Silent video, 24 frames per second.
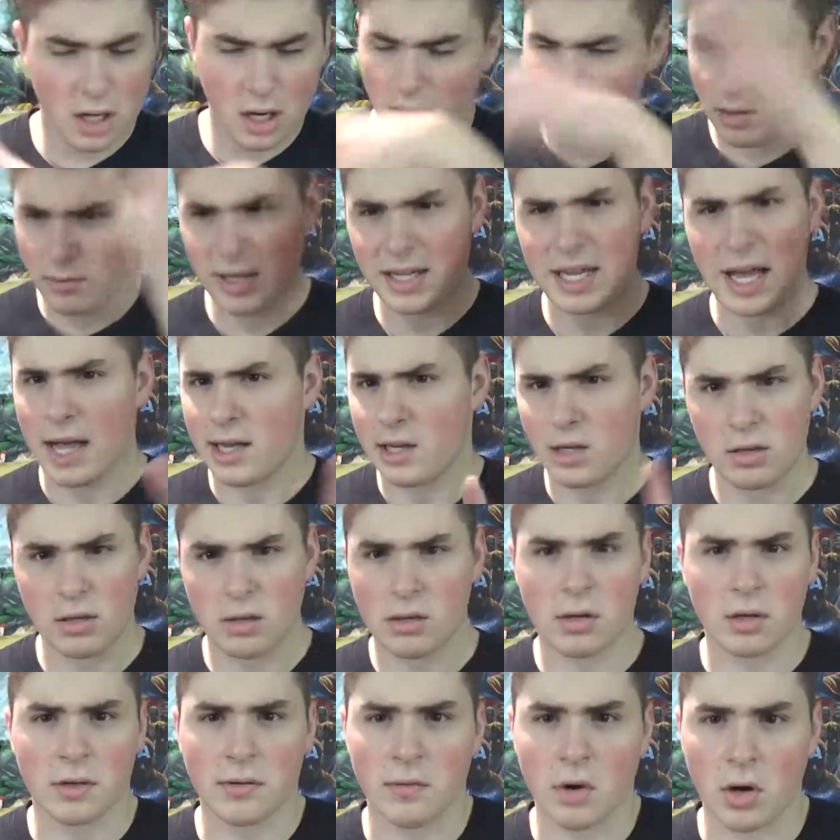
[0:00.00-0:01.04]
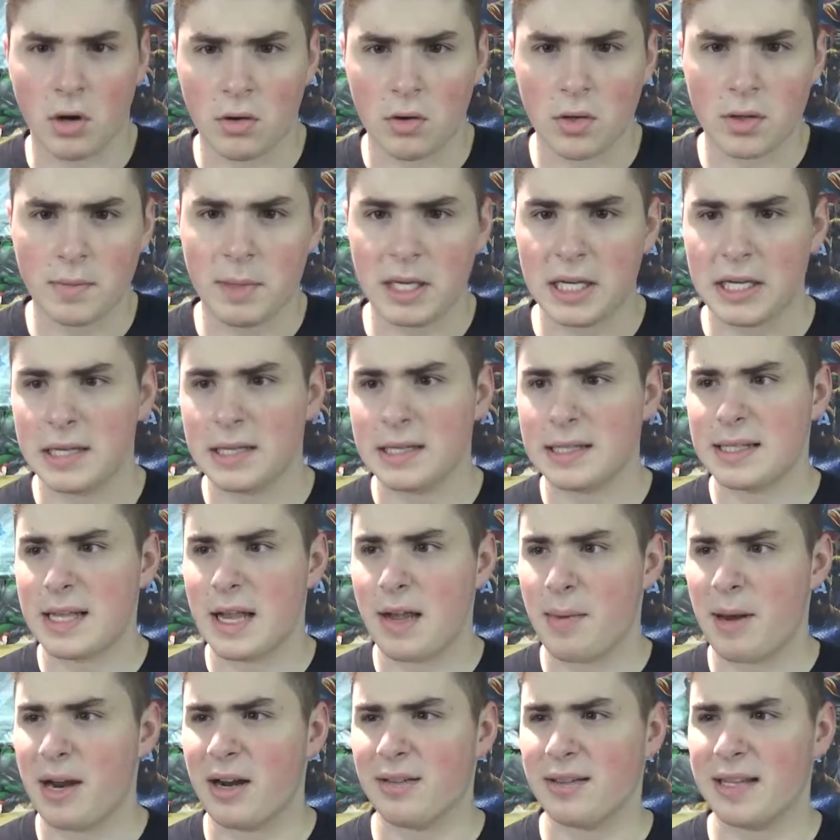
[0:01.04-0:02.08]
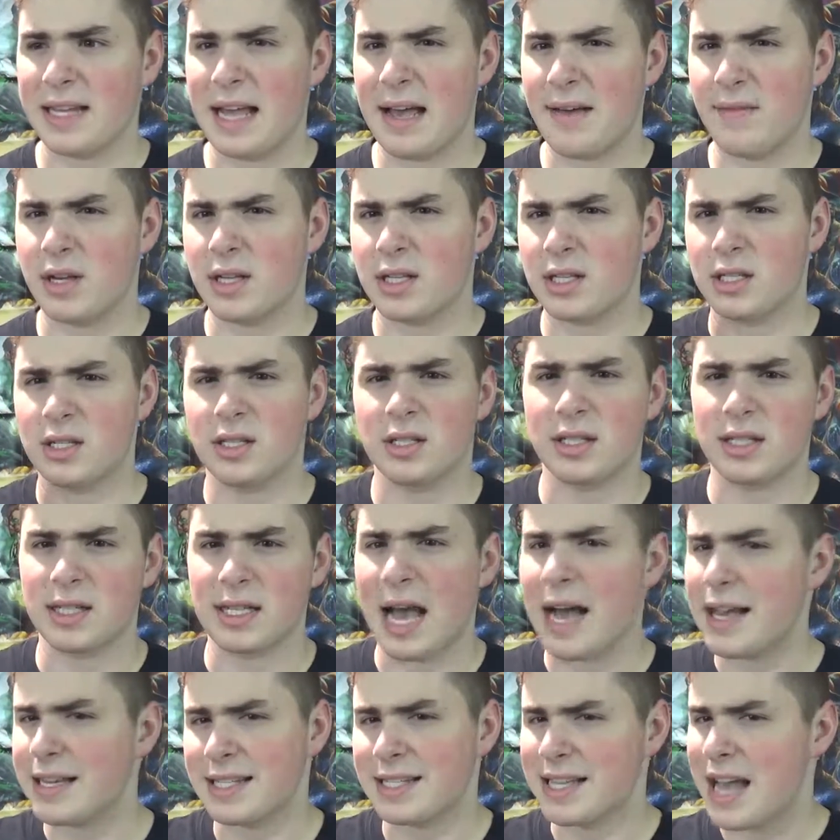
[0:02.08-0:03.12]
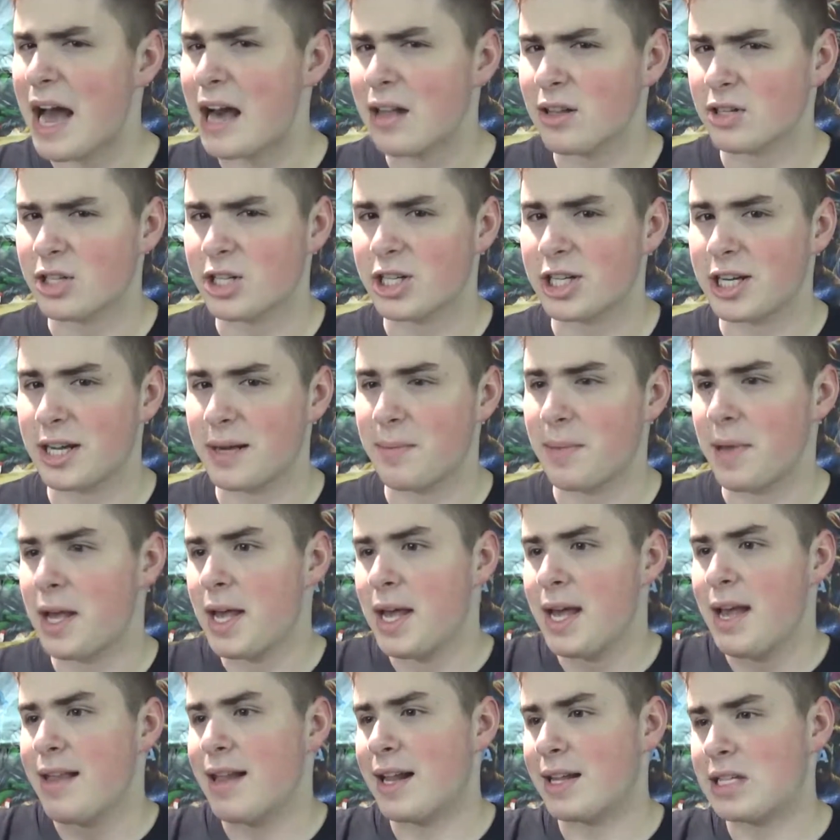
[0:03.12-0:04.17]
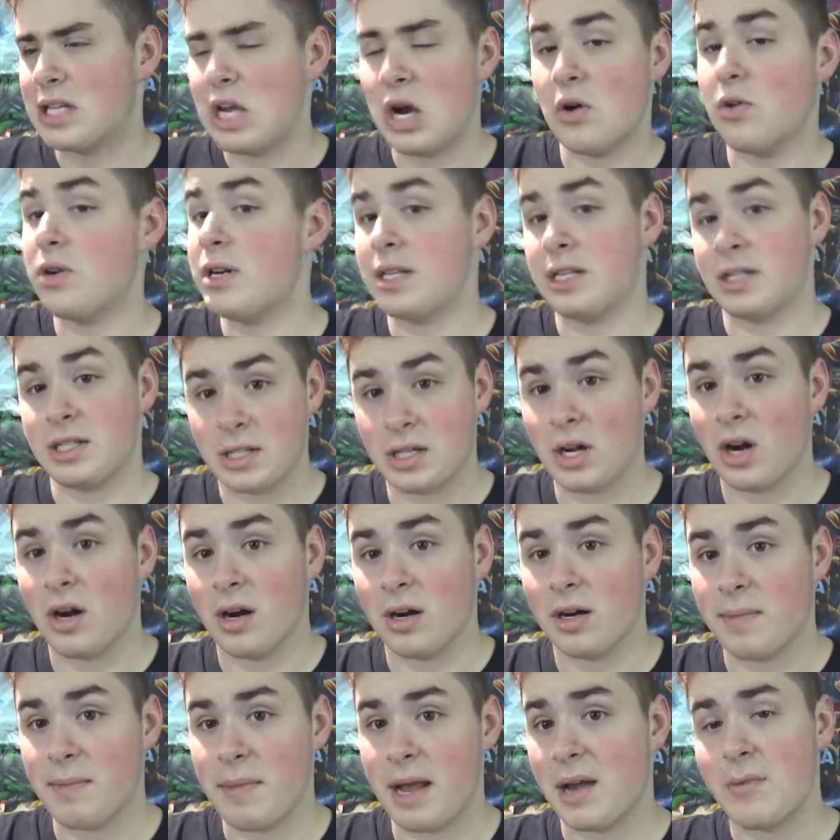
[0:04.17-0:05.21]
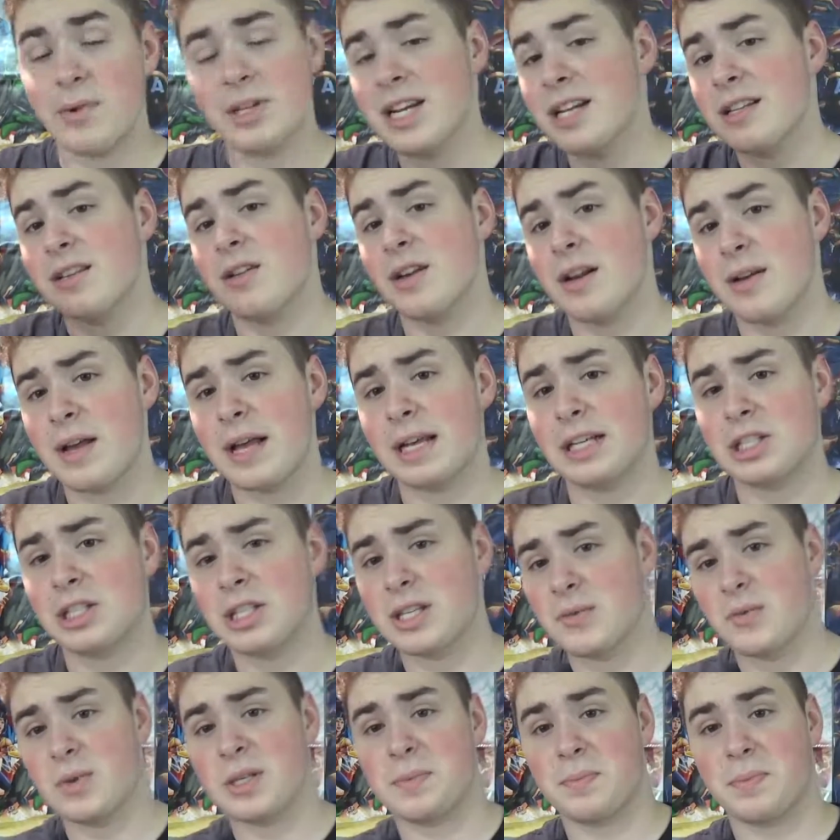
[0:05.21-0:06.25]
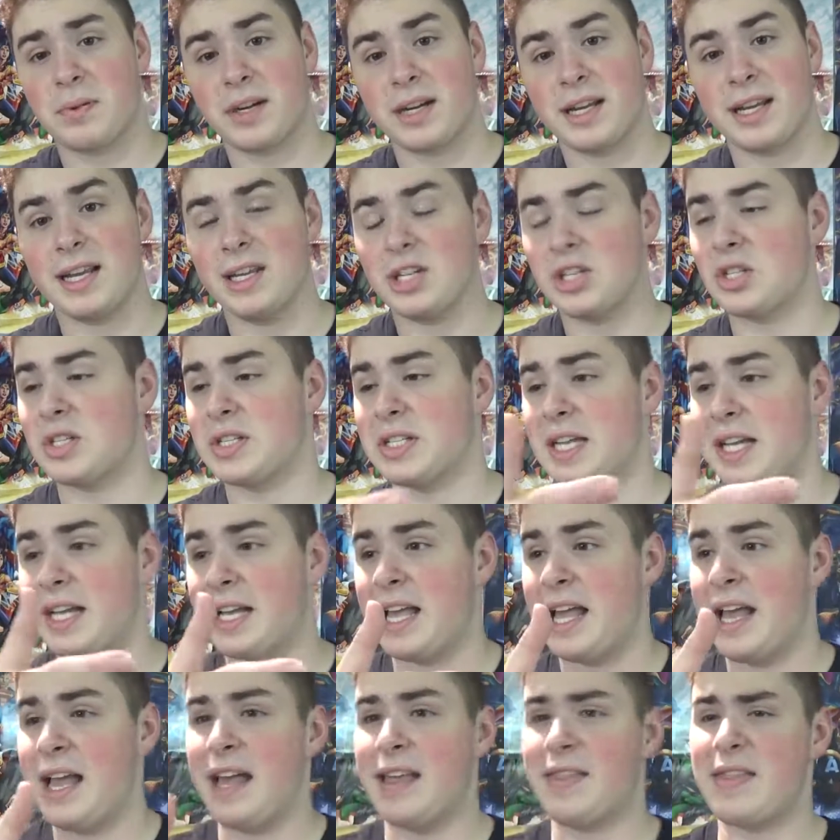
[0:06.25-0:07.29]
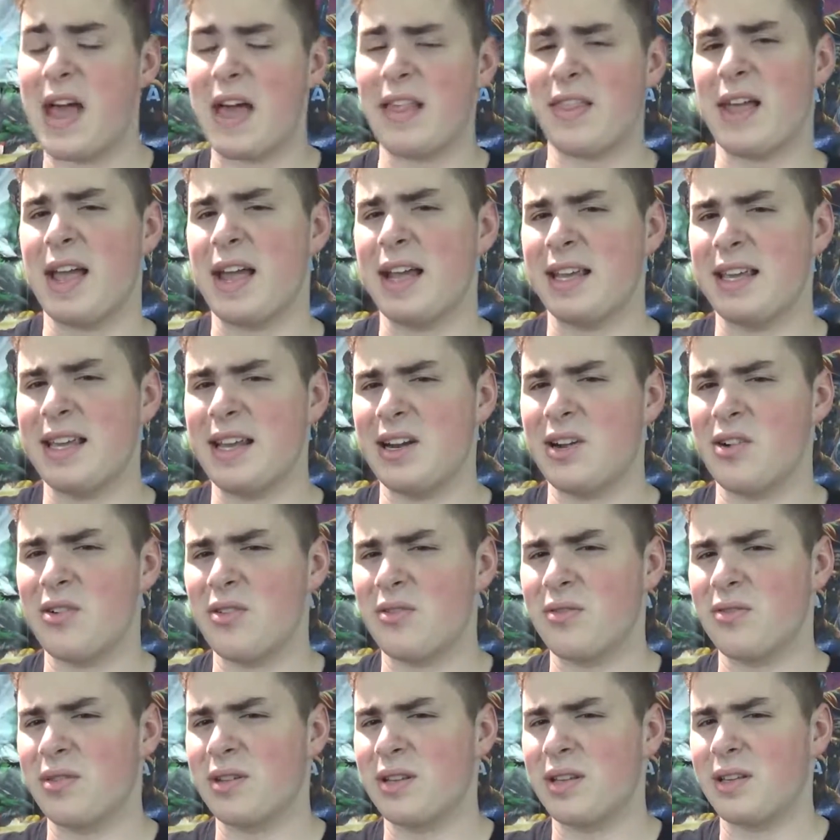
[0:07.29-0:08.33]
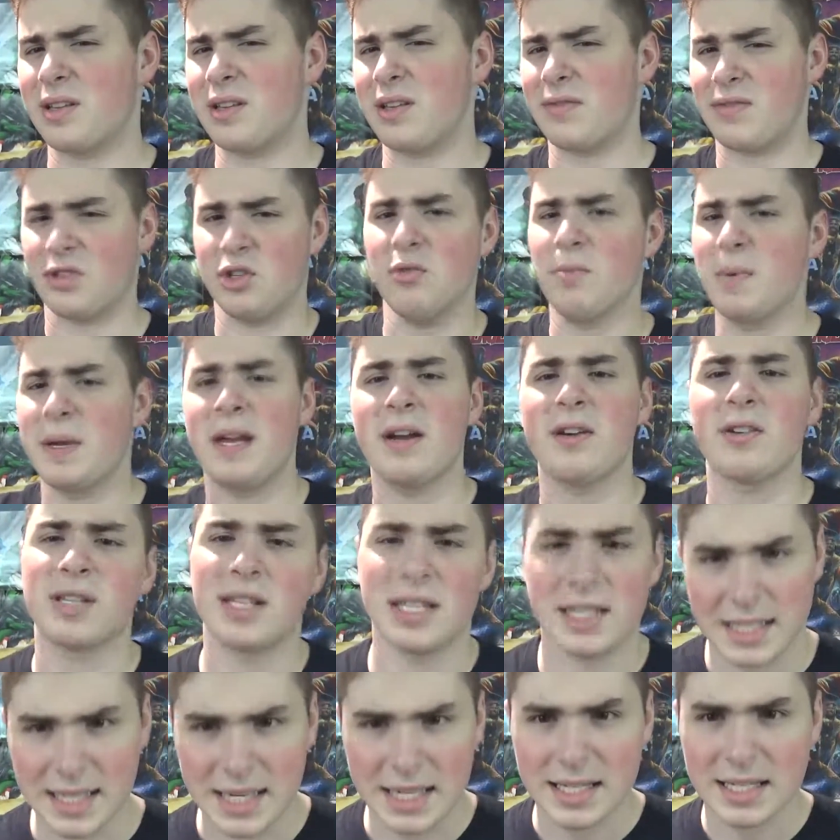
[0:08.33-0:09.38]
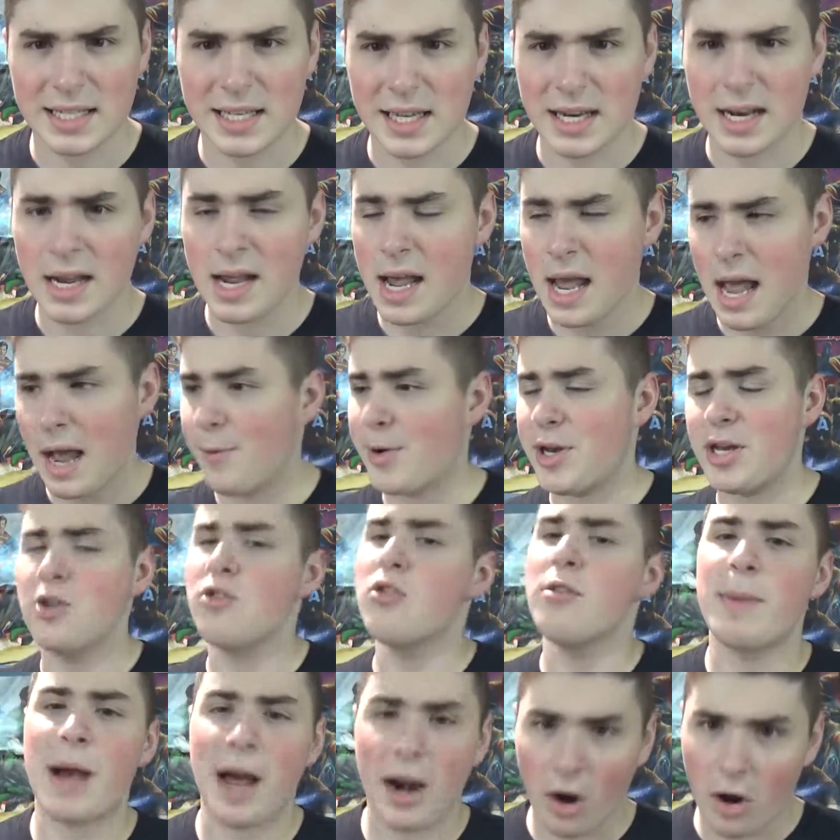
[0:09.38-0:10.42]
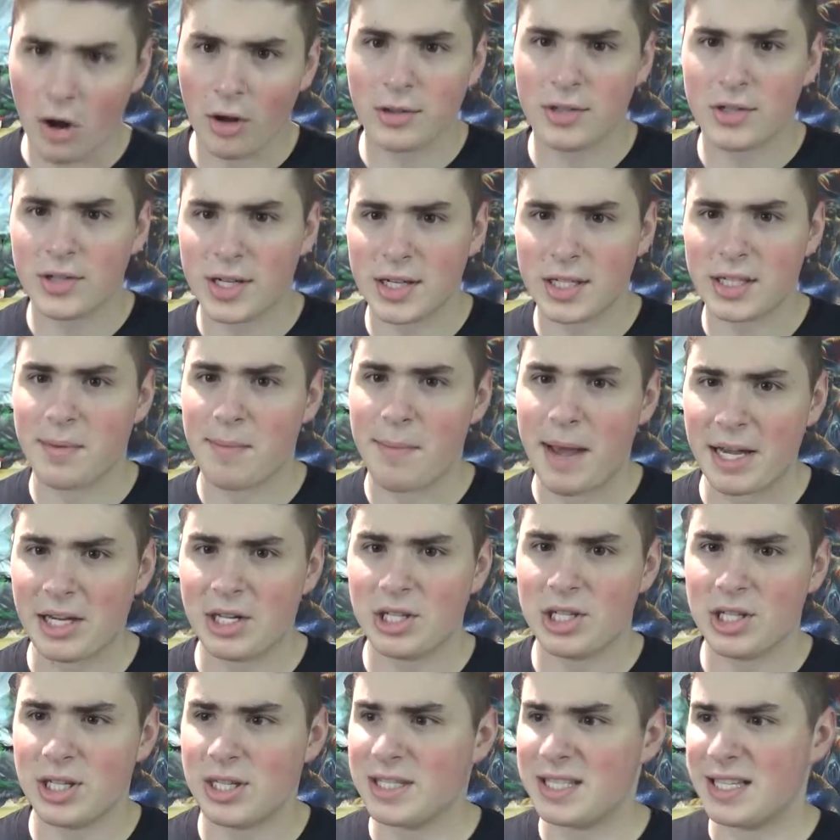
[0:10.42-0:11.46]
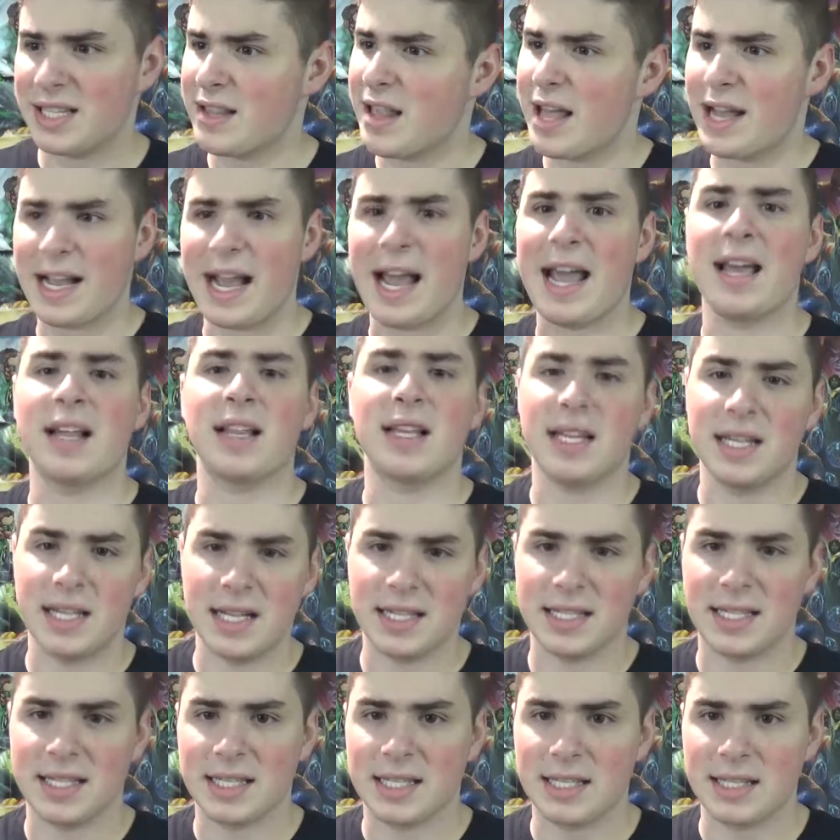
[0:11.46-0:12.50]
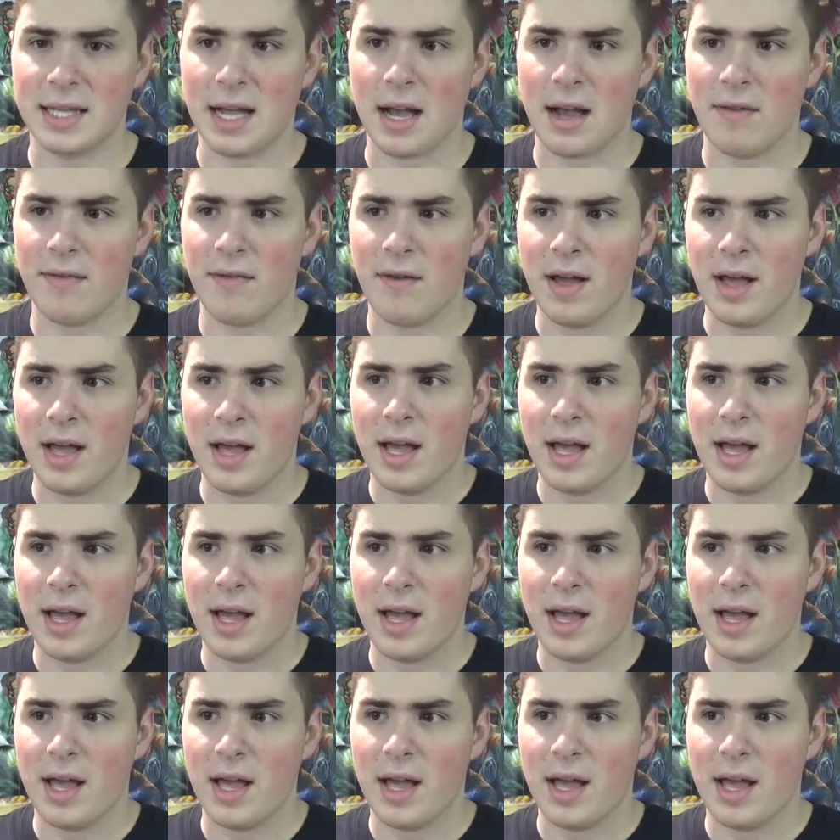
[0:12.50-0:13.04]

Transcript: Alright, we got you, you're enrolled, because they apparently have a scholarship that Tony Stark made, which I thought actually was pretty interesting, that, like, you know, if superheroes existed, and we knew about alternate dimensions and, like, aliens and stuff,